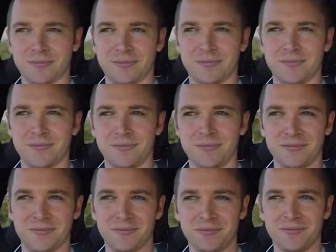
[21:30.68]

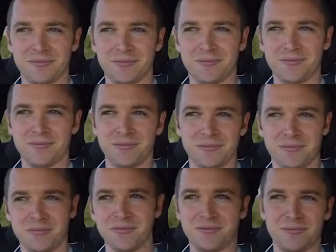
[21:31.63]

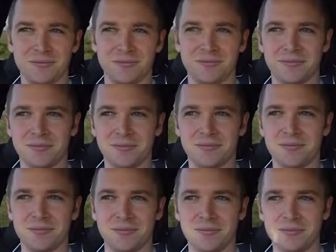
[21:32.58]

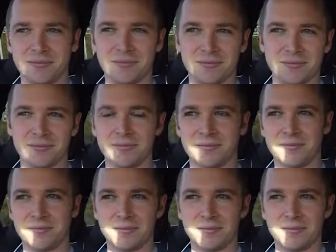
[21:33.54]
No words are spoken by the person on screen.